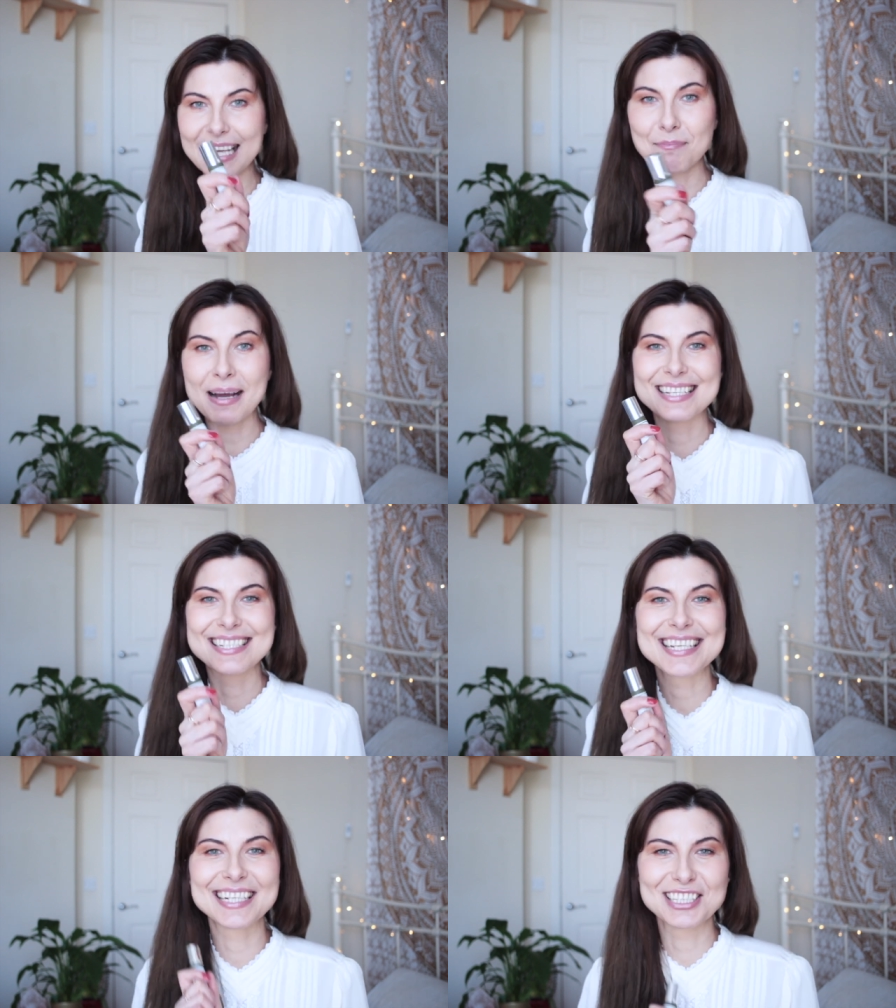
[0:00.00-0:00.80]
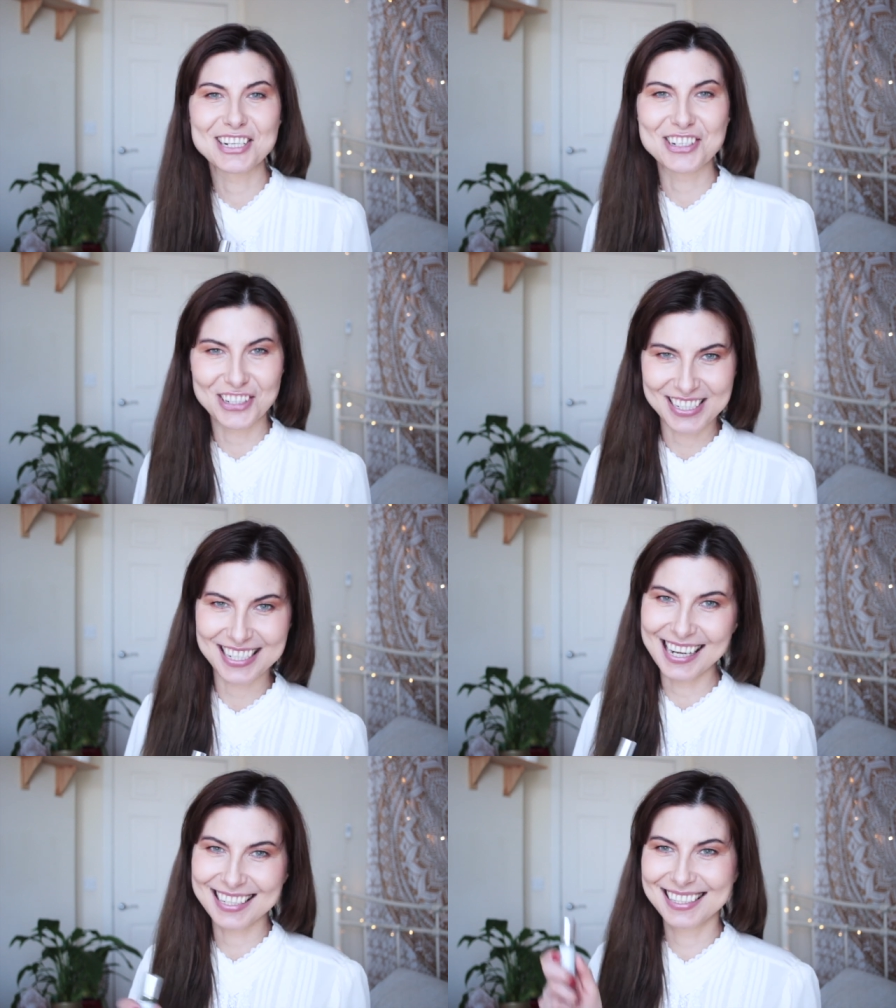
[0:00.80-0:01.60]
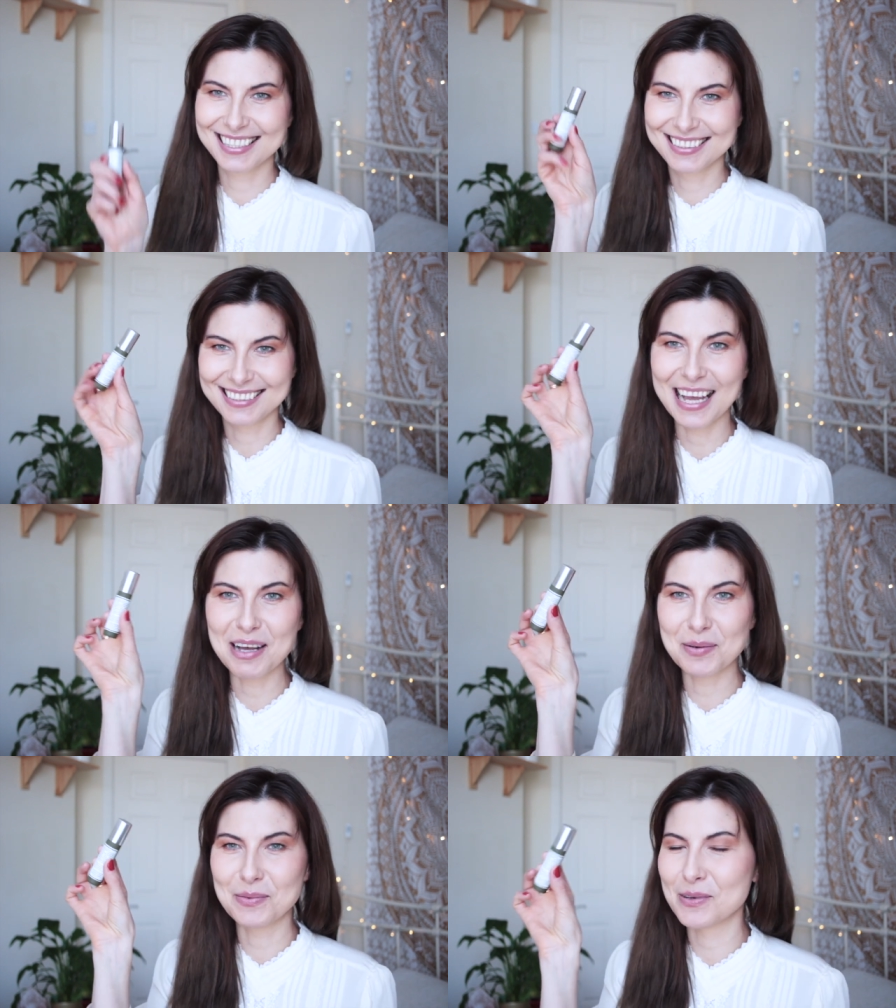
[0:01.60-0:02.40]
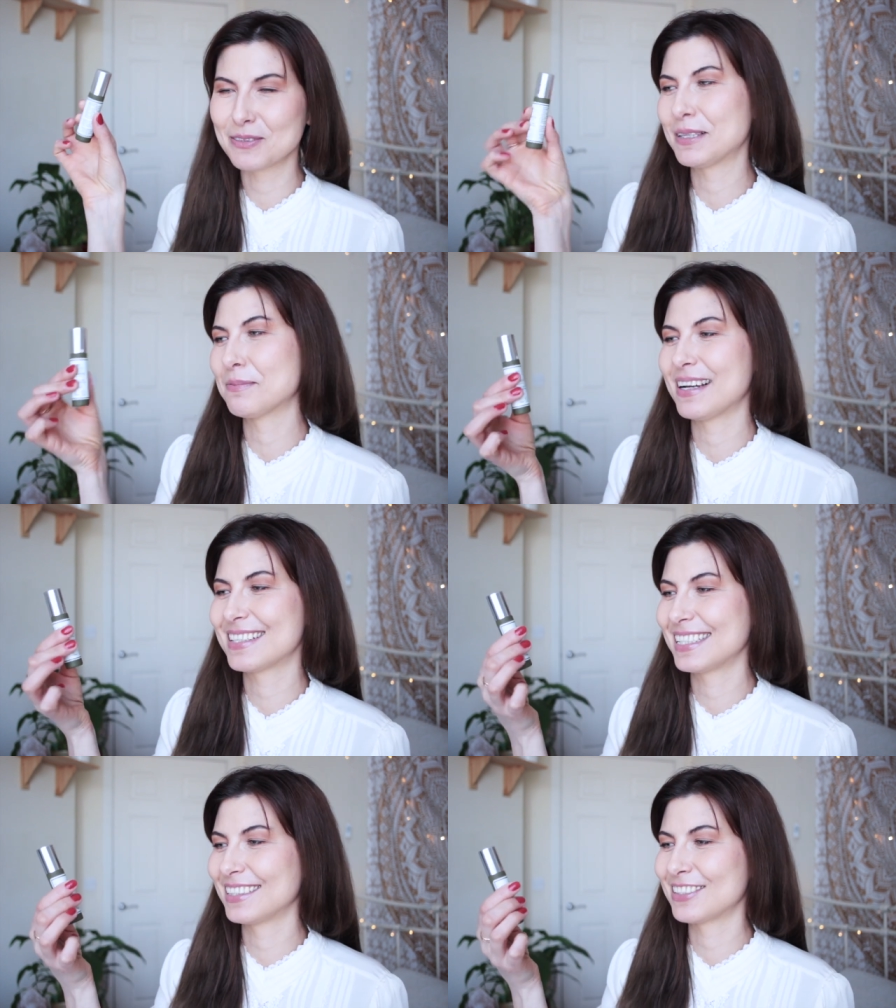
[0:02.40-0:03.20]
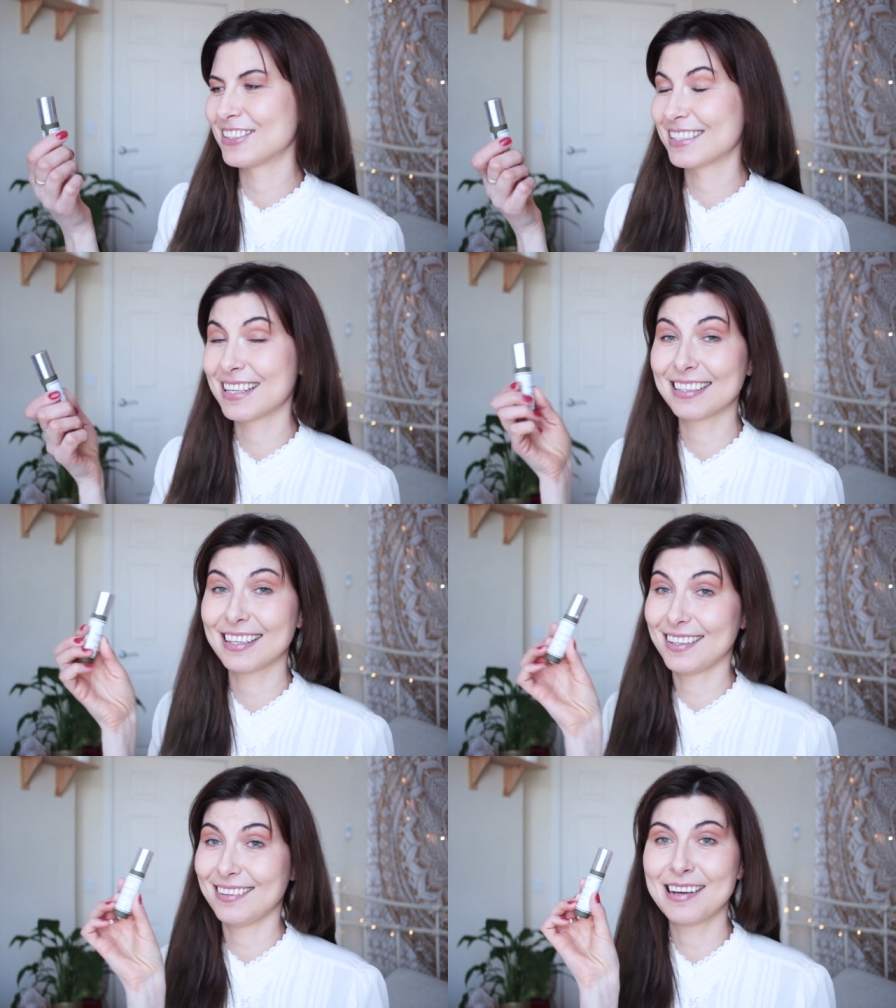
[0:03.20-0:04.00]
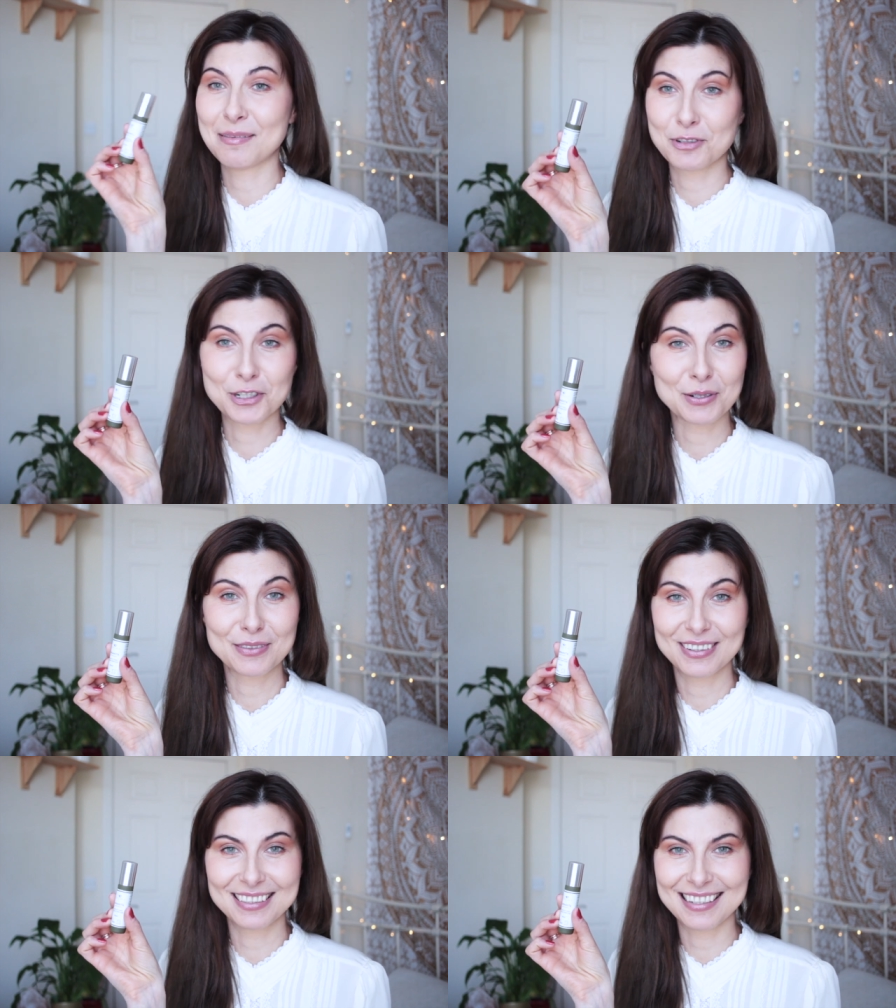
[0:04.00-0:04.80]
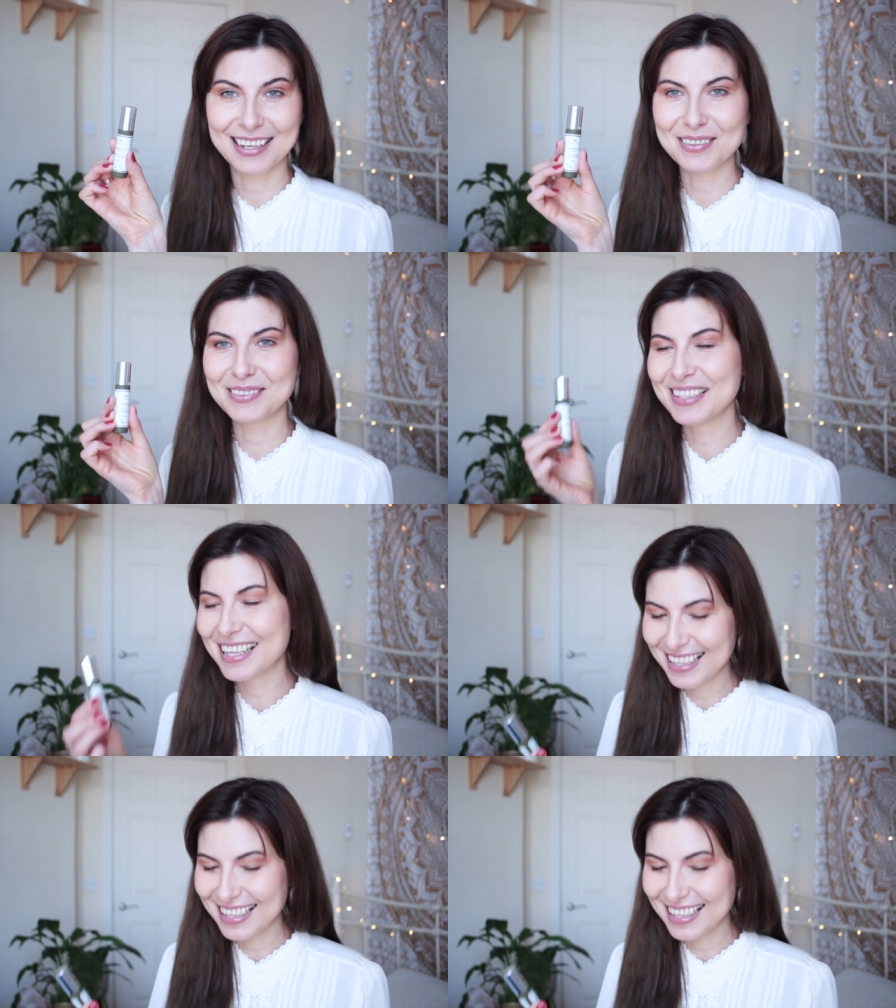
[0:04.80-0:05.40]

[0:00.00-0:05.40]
My signature scent. That will be my signature scent, I'm sure of it now.